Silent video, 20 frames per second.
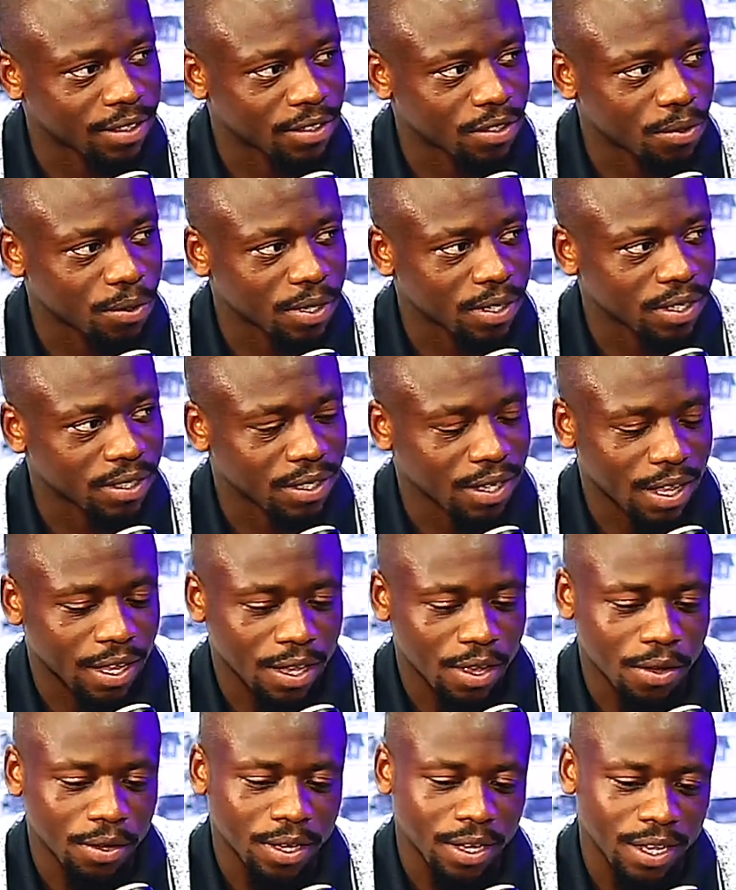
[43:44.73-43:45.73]
to where it's like,
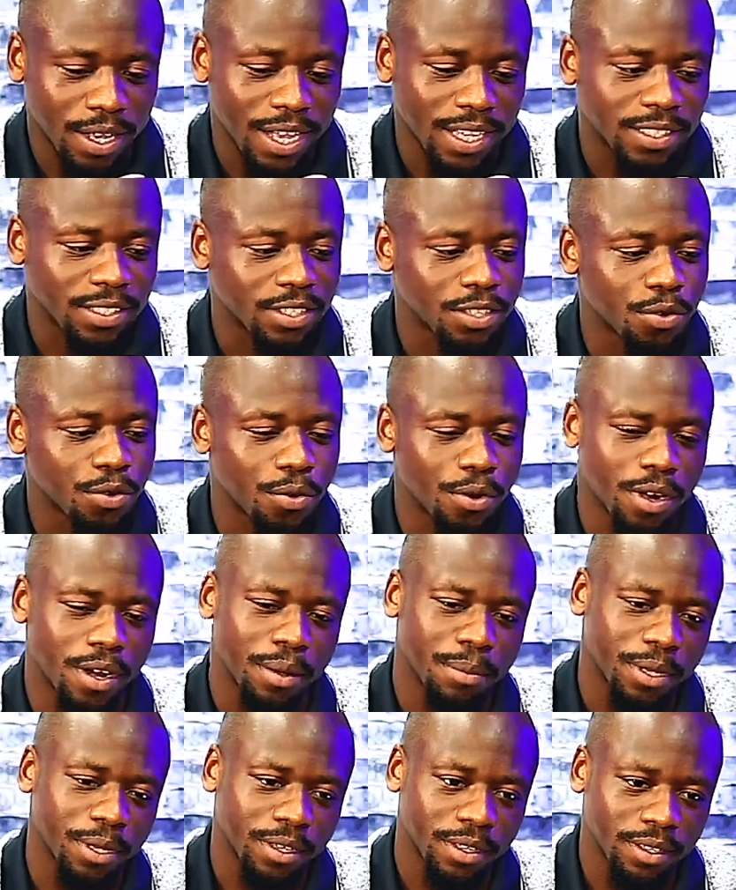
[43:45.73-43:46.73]
okay, I see where
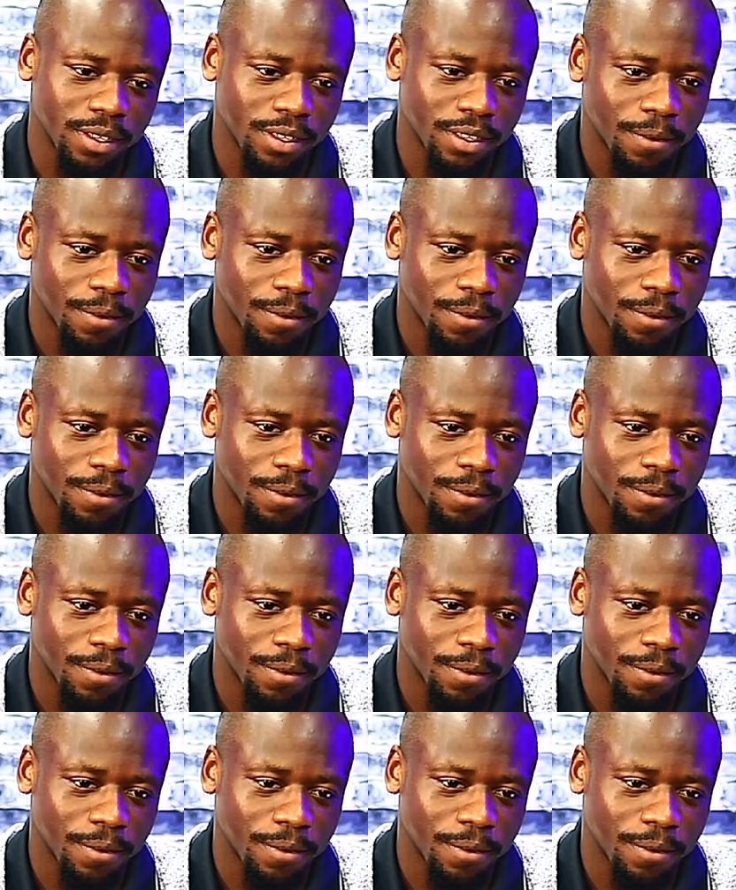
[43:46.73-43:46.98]
I'm at